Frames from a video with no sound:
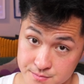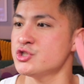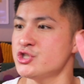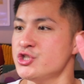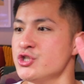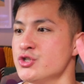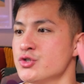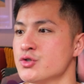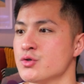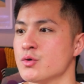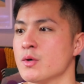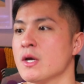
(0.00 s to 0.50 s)

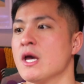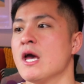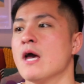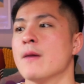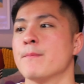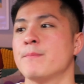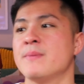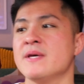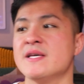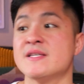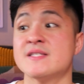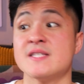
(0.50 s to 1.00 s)
2,
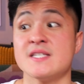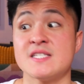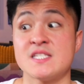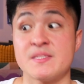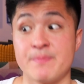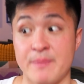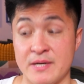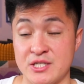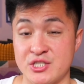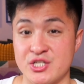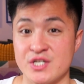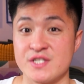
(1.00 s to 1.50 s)
be
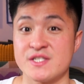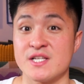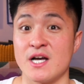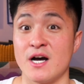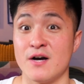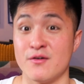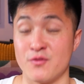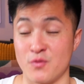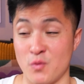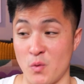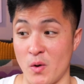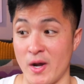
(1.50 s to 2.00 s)
suspicious
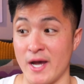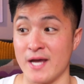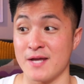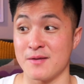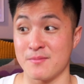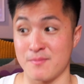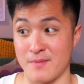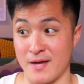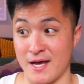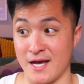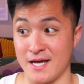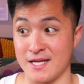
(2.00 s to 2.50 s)
of
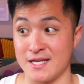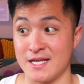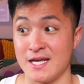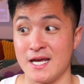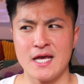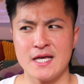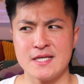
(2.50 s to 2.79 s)
white men.